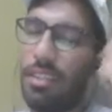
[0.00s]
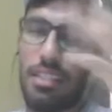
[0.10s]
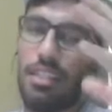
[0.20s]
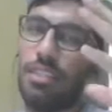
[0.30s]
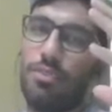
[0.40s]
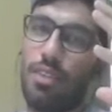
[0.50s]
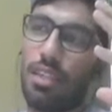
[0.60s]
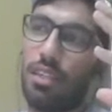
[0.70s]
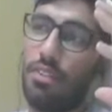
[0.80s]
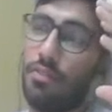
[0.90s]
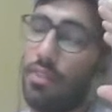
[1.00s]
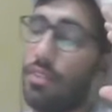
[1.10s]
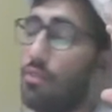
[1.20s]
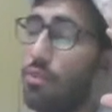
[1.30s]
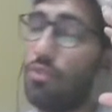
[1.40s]
It has to train. We
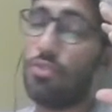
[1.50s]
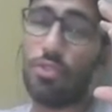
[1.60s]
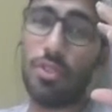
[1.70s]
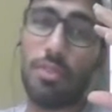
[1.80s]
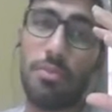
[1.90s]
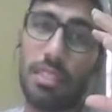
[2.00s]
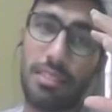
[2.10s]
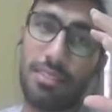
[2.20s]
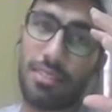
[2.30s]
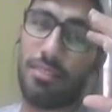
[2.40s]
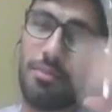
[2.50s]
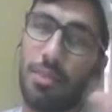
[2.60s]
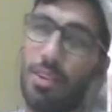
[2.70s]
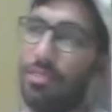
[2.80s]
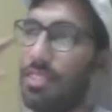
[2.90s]
won't show him the test set,
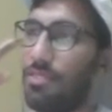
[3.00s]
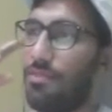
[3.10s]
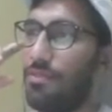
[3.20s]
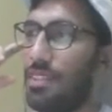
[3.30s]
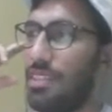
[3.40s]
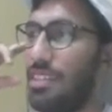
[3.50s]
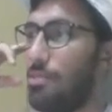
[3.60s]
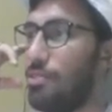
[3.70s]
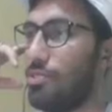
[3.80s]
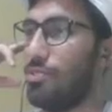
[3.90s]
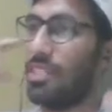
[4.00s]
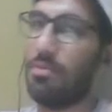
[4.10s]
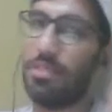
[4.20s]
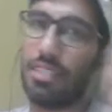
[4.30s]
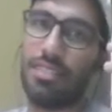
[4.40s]
because if we keep on showing
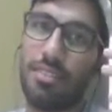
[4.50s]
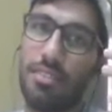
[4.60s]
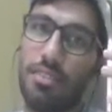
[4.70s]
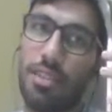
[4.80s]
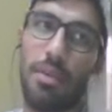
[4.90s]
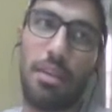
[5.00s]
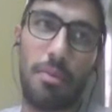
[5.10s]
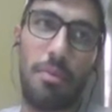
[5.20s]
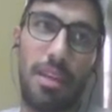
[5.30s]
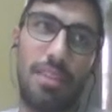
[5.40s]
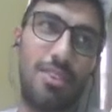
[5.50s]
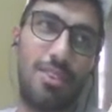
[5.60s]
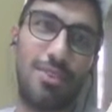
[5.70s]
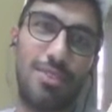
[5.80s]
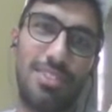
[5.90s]
him the test set, he might memorize all
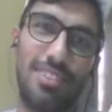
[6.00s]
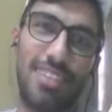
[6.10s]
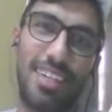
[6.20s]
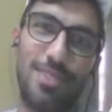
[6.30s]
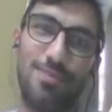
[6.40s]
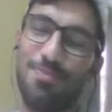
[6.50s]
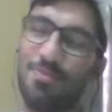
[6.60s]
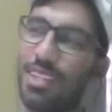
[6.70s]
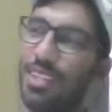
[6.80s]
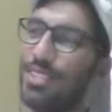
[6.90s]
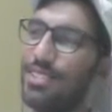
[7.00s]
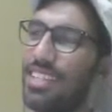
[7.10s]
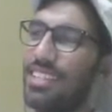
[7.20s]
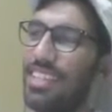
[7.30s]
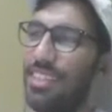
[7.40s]
the questions, right? So
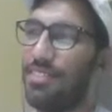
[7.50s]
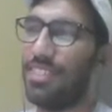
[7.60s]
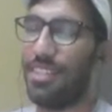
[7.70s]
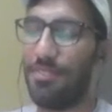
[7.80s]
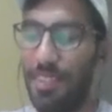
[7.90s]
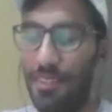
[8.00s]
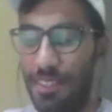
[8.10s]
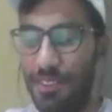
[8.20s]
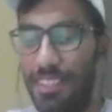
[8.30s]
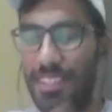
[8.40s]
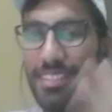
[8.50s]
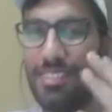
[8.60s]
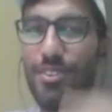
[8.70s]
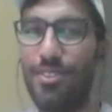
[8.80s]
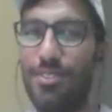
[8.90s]
at the end of the day, if we have given the test
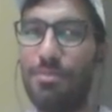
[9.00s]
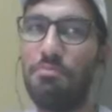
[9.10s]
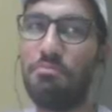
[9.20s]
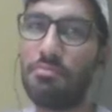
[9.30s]
set also,